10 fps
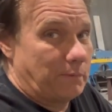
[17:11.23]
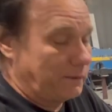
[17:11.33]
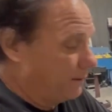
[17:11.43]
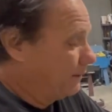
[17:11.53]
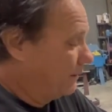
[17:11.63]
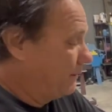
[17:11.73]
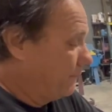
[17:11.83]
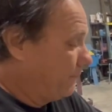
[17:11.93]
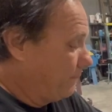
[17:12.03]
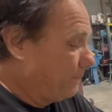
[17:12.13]

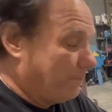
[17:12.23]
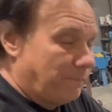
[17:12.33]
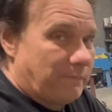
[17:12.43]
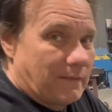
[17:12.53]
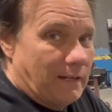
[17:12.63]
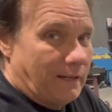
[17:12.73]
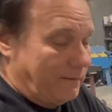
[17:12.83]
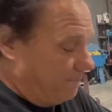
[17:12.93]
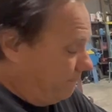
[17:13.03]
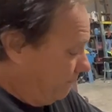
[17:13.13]
Especially when they're hot, good
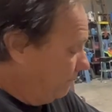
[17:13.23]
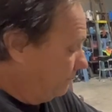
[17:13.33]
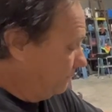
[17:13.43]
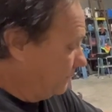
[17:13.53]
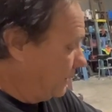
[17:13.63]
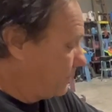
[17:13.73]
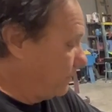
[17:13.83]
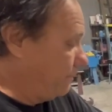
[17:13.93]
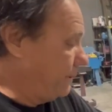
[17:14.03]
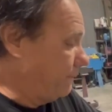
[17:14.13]
Lord. This one
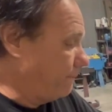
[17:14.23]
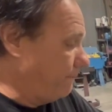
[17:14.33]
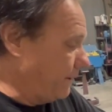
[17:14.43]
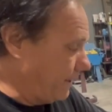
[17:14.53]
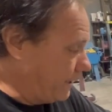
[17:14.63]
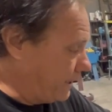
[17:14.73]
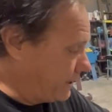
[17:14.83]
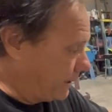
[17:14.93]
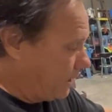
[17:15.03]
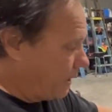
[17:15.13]
will be very
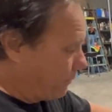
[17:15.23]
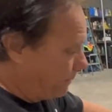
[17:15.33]
easy. We